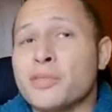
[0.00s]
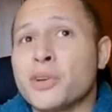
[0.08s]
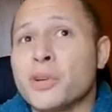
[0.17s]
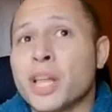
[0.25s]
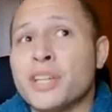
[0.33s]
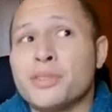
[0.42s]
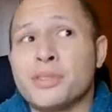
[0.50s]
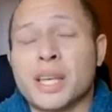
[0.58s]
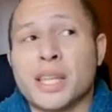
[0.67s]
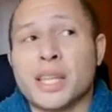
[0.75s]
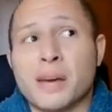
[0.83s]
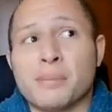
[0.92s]
And I'm so glad you
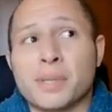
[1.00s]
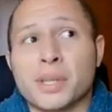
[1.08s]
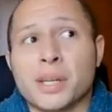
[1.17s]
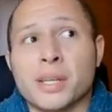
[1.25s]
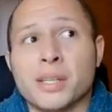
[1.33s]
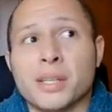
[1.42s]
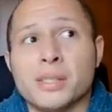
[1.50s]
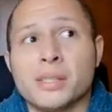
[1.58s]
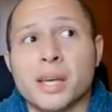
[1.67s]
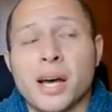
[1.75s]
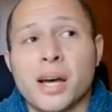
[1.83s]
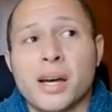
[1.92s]
say that
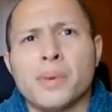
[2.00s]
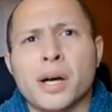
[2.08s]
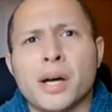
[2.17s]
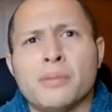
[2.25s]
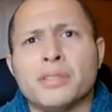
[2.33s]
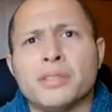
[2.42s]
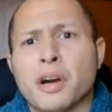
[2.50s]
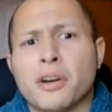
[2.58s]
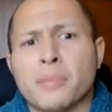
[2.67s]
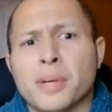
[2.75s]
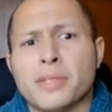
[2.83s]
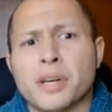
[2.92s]
because I'm relatively
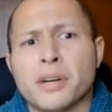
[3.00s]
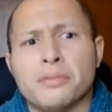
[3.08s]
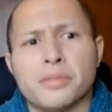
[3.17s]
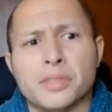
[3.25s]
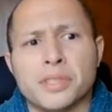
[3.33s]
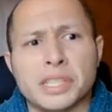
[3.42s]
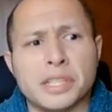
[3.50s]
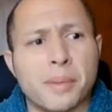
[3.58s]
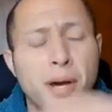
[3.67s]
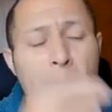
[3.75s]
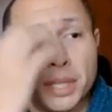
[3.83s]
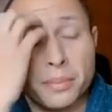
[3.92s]
hard on myself. This isn't
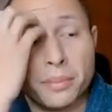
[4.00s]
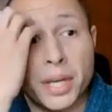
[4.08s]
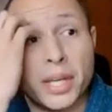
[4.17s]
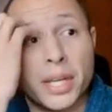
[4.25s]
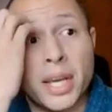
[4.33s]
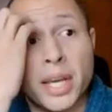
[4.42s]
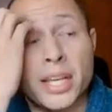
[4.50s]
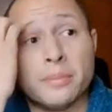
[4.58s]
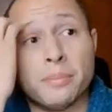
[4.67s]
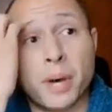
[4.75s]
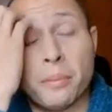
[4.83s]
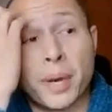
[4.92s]
about me, but
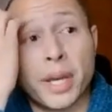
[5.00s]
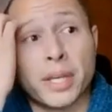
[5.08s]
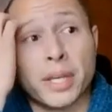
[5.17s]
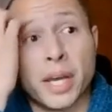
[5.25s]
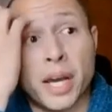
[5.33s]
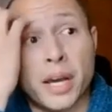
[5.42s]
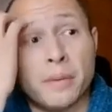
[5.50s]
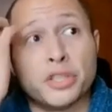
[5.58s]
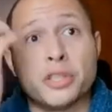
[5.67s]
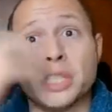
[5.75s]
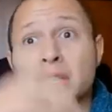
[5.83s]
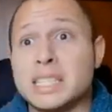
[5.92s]
it's about my
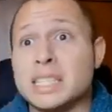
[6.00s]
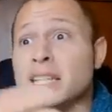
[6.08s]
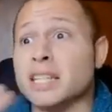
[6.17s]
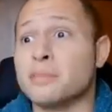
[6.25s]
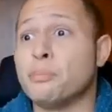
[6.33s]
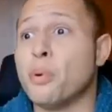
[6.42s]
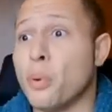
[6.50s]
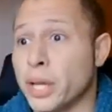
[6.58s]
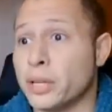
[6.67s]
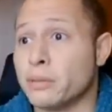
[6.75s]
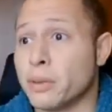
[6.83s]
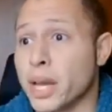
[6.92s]
journey to this
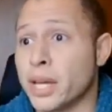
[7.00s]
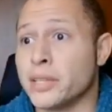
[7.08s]
point.